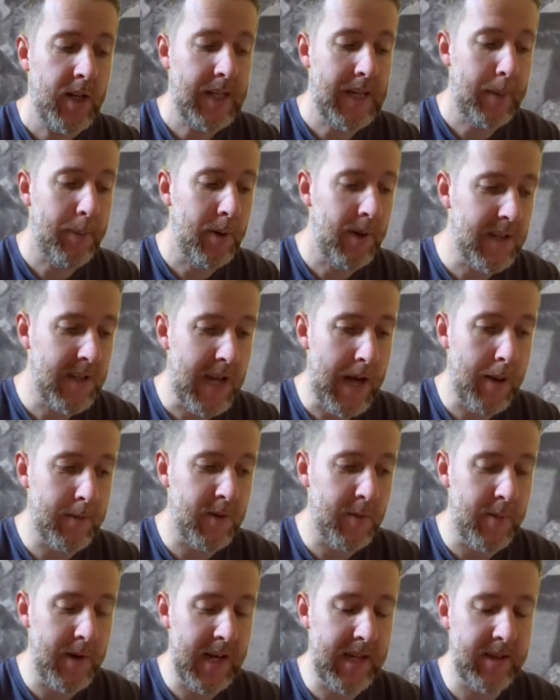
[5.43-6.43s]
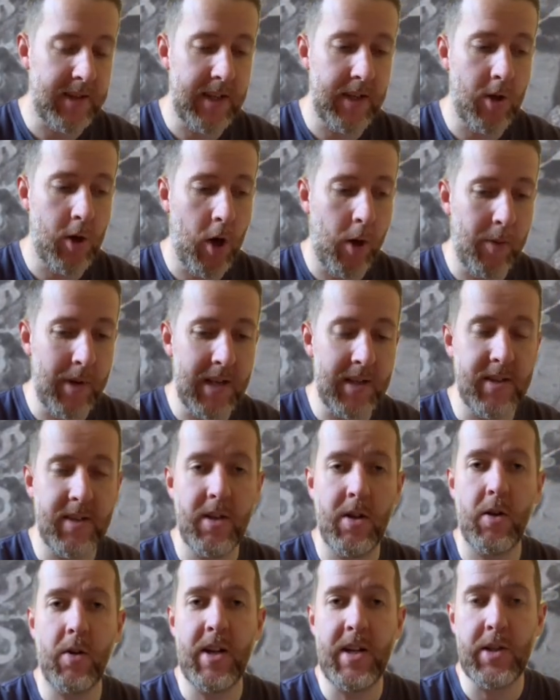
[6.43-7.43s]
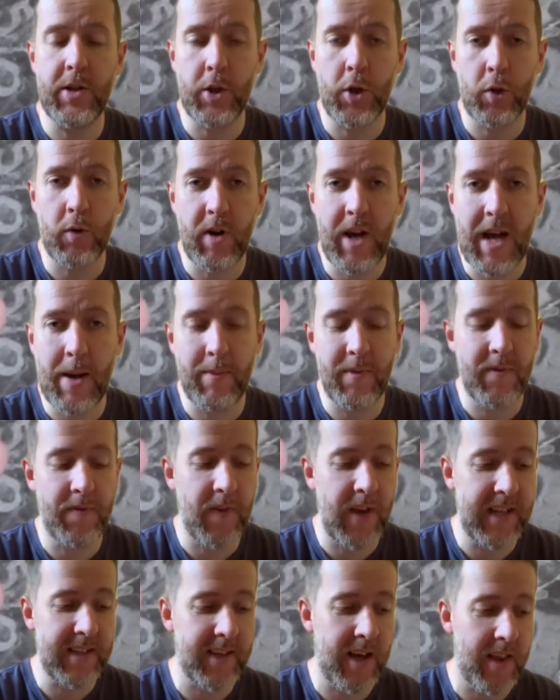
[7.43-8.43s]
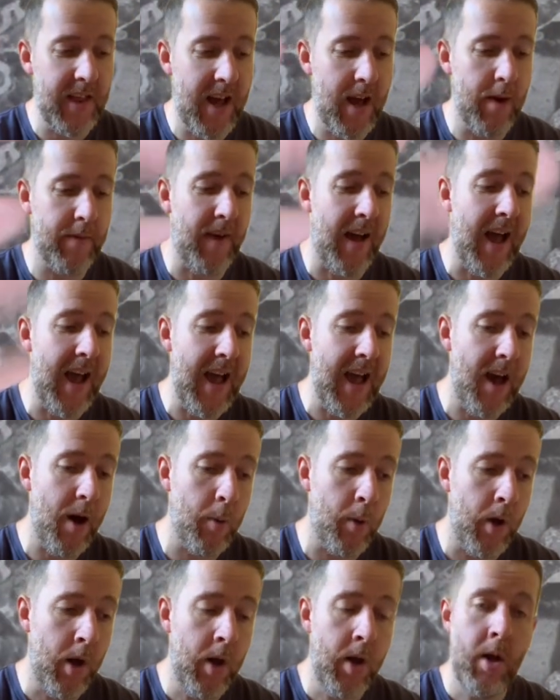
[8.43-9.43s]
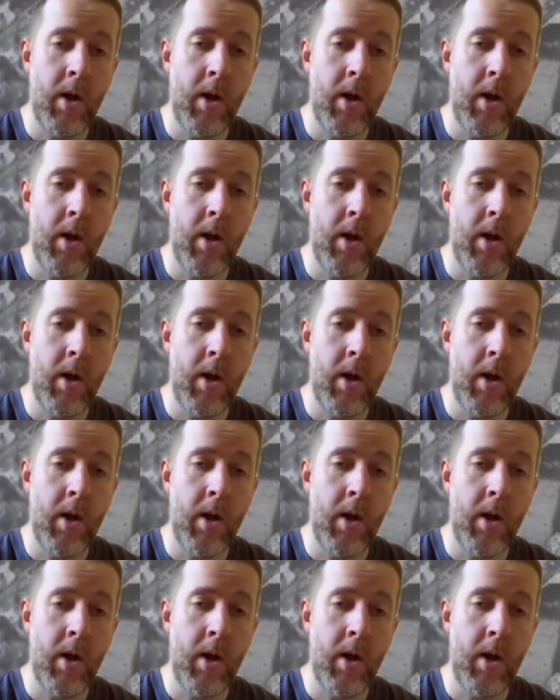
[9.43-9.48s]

couple of times I've been asked in comments and on Instagram and things like that of how